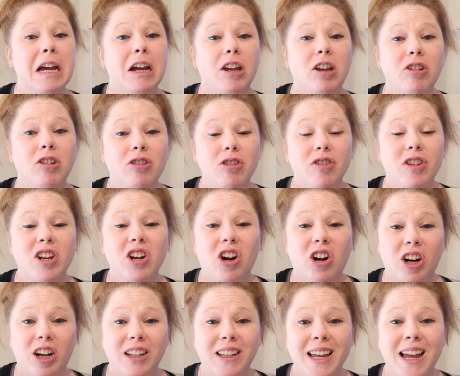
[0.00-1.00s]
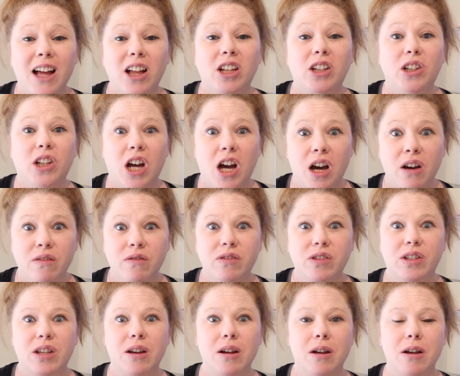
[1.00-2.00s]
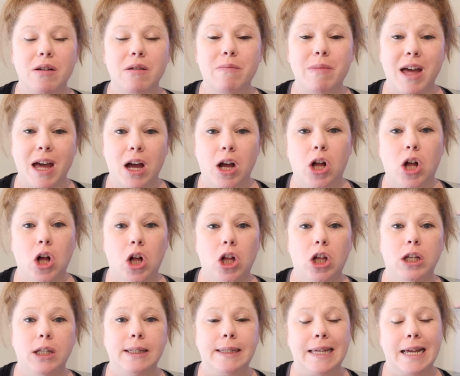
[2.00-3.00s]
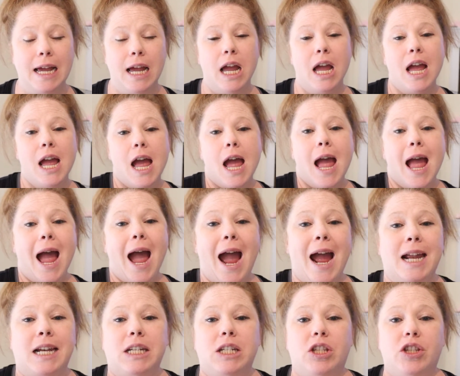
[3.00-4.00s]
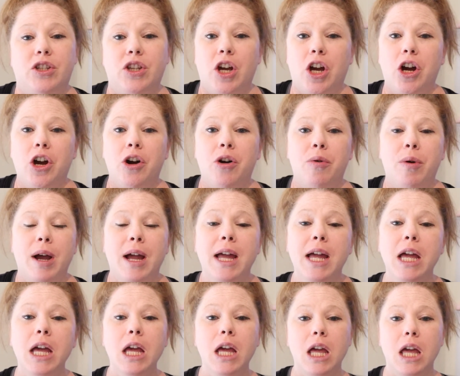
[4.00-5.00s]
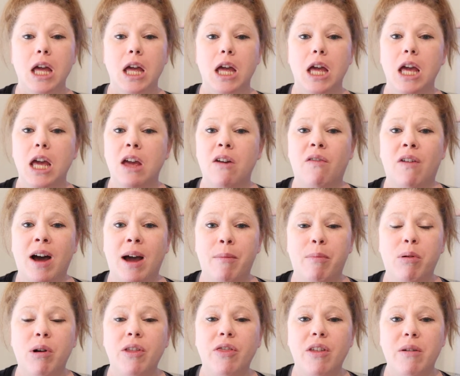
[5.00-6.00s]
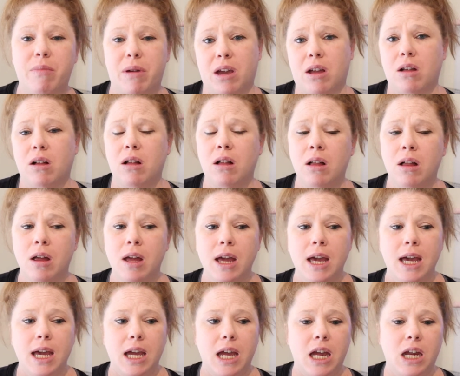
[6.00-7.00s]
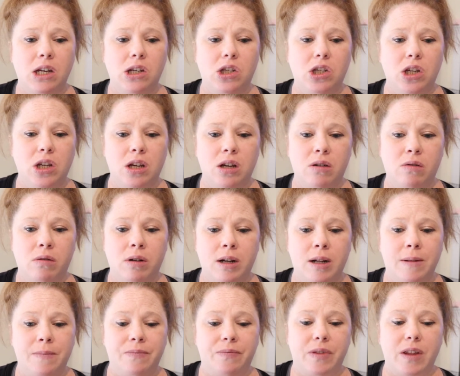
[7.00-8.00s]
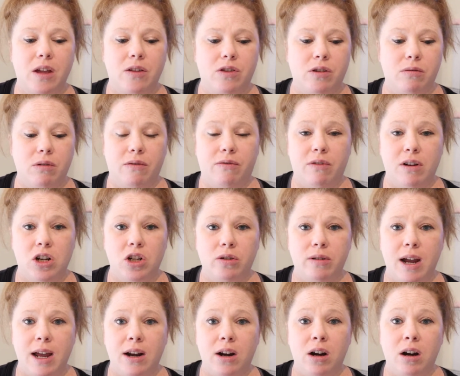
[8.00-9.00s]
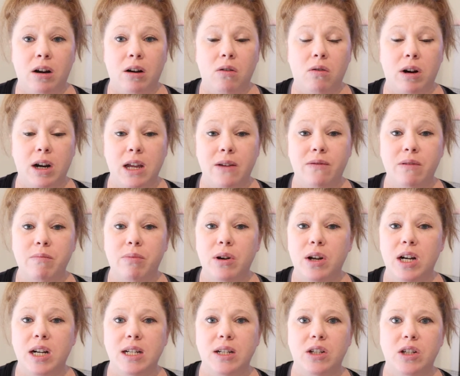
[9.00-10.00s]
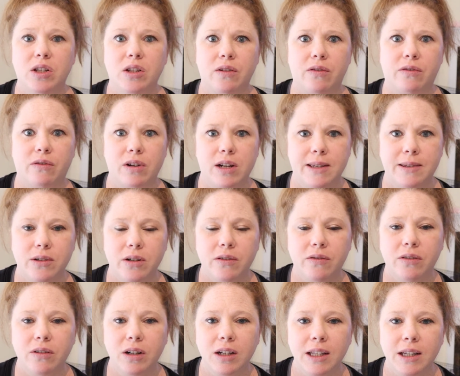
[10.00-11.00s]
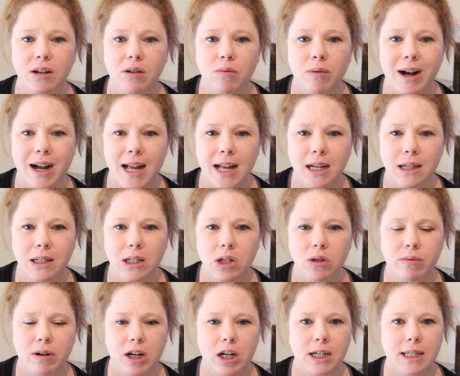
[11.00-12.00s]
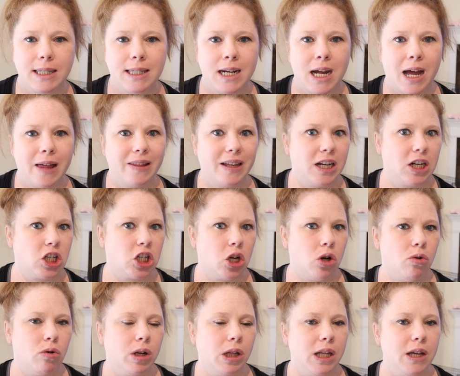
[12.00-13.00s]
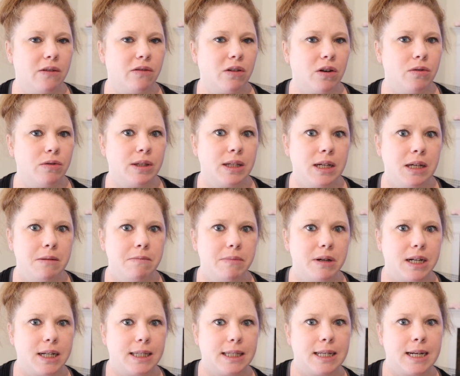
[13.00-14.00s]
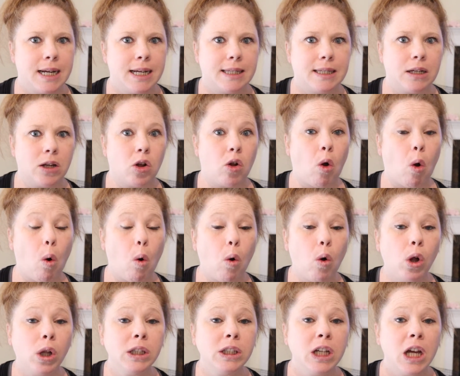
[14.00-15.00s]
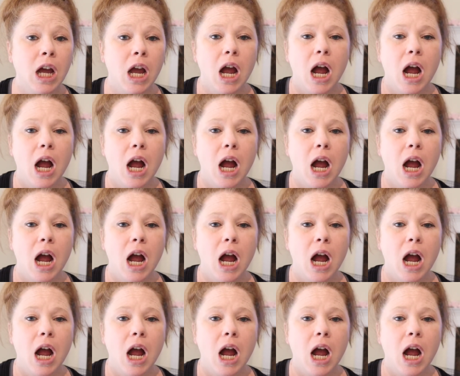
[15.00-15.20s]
you know that Arlie loves pickles. And so if I put the pickle into the refrigerator, or even put it into the freezer for a little while to where it's not like totally frozen, but it's nice and cold,